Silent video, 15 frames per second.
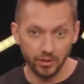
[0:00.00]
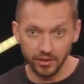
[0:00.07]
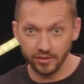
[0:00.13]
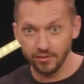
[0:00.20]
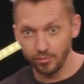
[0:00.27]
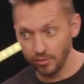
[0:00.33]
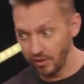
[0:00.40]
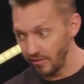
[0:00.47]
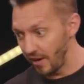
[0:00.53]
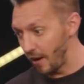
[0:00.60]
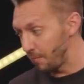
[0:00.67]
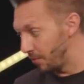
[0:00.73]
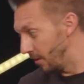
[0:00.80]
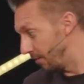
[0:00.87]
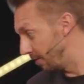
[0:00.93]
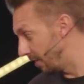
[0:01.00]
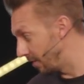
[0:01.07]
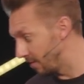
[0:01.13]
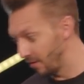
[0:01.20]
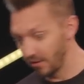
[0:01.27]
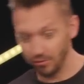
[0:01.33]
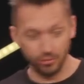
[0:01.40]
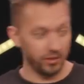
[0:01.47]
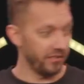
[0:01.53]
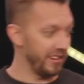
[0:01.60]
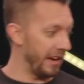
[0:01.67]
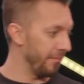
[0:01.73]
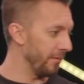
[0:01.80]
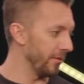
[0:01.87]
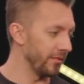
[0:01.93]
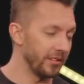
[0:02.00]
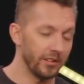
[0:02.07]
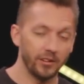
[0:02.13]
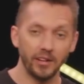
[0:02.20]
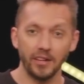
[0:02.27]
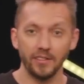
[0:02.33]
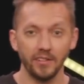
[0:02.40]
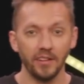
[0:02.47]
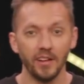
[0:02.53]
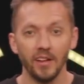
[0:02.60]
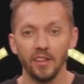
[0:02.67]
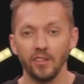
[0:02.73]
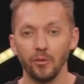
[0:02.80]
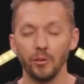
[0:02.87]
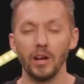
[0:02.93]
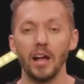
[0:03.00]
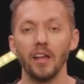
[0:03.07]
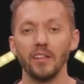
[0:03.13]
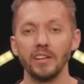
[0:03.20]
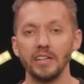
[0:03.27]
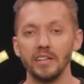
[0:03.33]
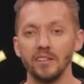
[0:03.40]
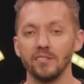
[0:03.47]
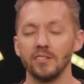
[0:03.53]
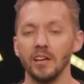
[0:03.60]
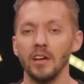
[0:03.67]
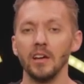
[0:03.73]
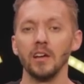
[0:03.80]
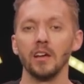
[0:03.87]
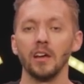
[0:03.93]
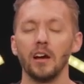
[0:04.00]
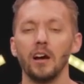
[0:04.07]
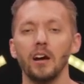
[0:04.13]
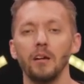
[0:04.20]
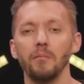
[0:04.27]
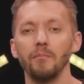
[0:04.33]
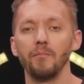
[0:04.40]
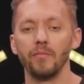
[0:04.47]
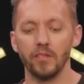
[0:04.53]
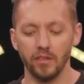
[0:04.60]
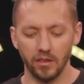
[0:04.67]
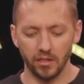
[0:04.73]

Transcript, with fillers: Well, this wouldn't have happened if this, and this wouldn't have happened, you know, and the reality is, um,